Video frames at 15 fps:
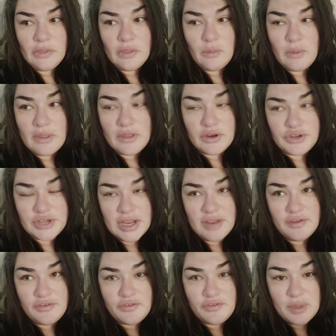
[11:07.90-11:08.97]
the weather
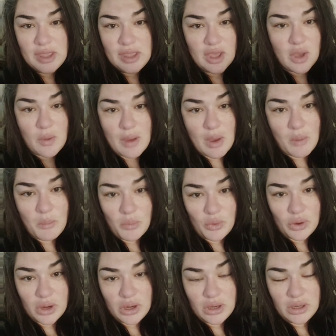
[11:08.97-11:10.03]
changes so he can go out
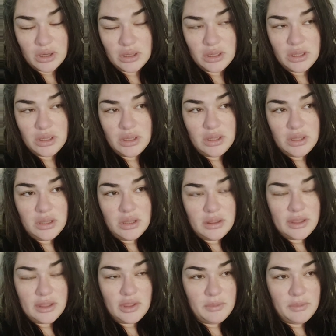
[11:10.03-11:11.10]
more,
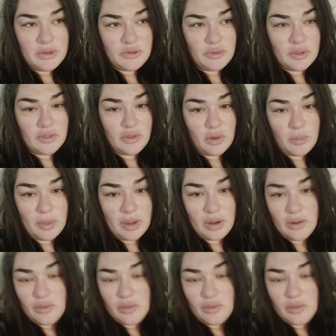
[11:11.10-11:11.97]
like he'll be doing a little better.